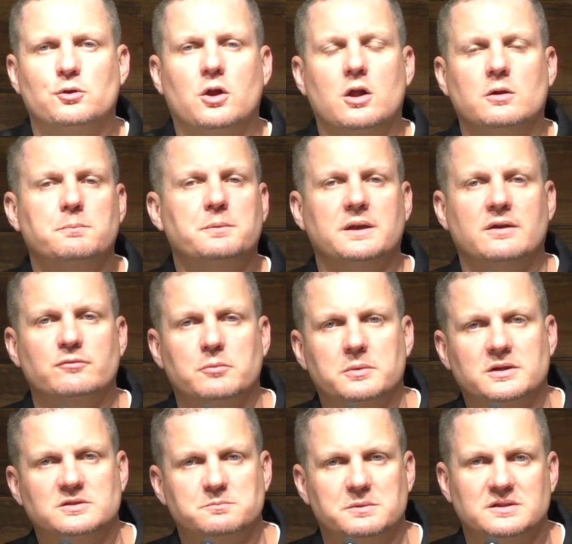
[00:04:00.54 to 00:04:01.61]
all up in
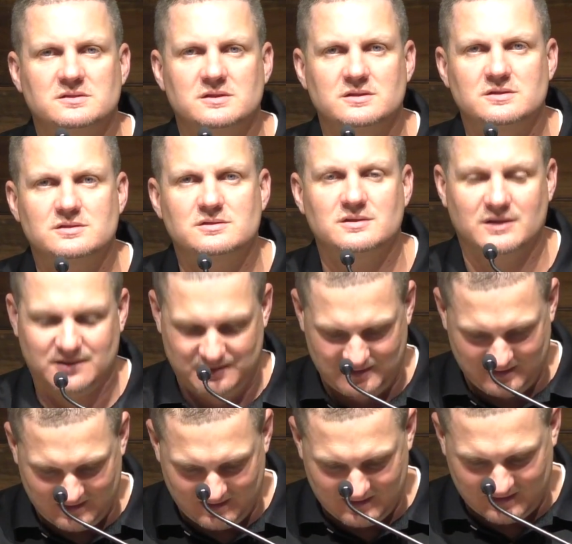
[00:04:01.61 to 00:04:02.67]
everybody's business.
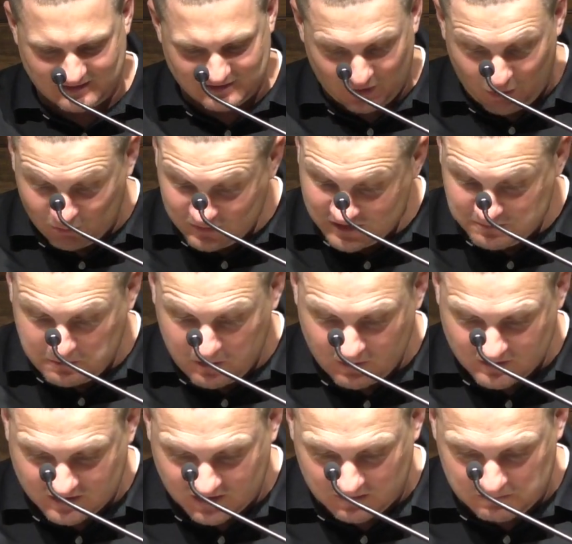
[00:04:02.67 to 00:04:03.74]
Because the Holy Spirit's going to